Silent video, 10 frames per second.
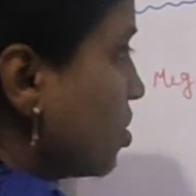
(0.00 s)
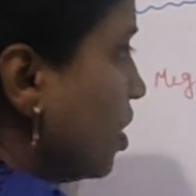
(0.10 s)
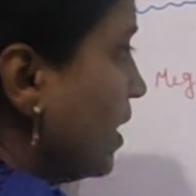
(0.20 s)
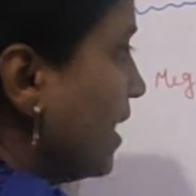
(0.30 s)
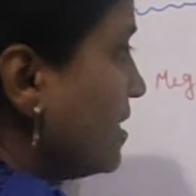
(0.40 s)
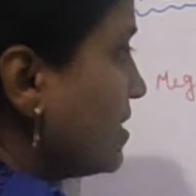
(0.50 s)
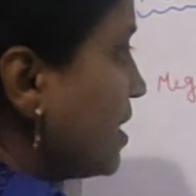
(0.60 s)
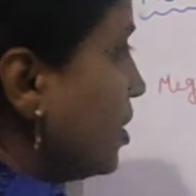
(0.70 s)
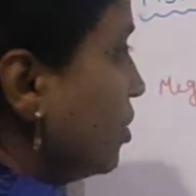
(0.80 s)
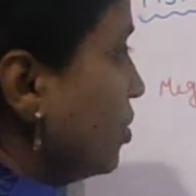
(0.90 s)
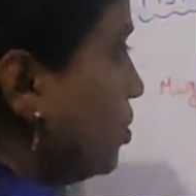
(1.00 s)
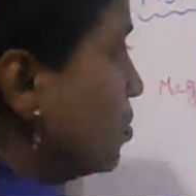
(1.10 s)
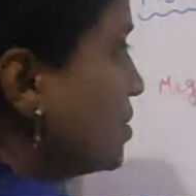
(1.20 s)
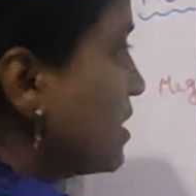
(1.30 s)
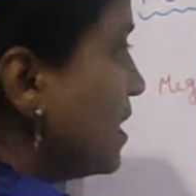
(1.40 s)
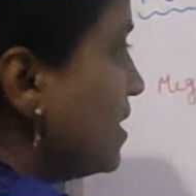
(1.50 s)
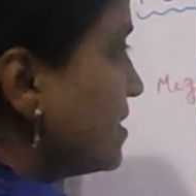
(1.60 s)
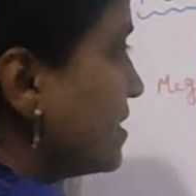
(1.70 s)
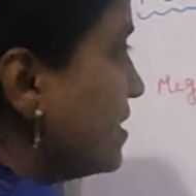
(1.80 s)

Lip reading: called as nucellus.